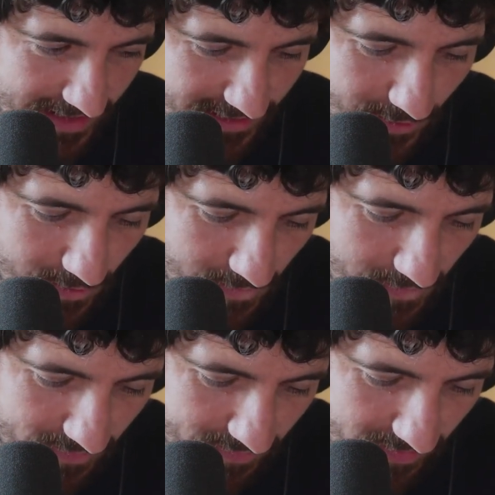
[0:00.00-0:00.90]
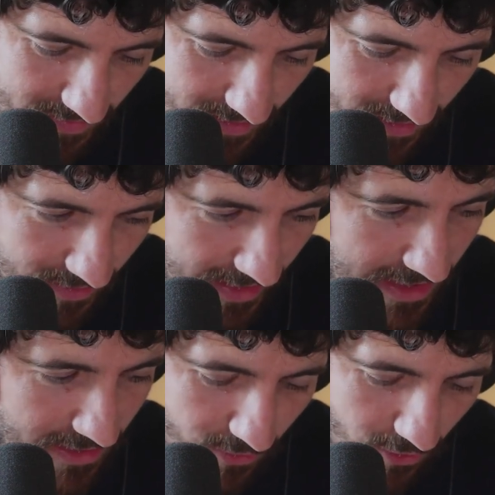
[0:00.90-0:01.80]
So
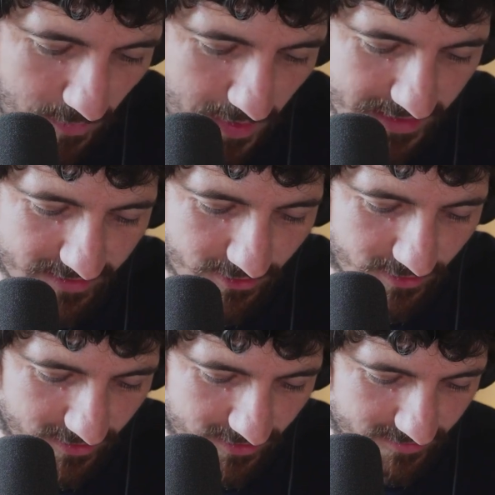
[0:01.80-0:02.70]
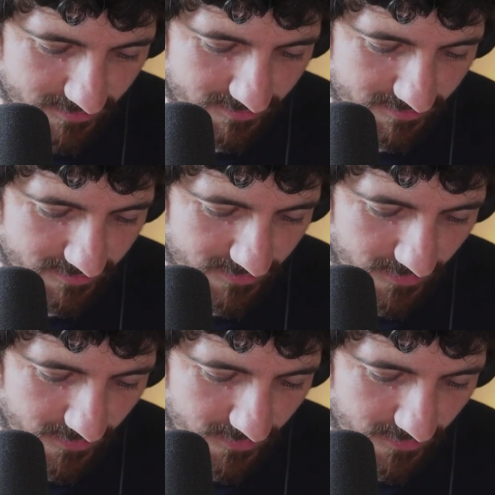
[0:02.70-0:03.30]
can you comment on,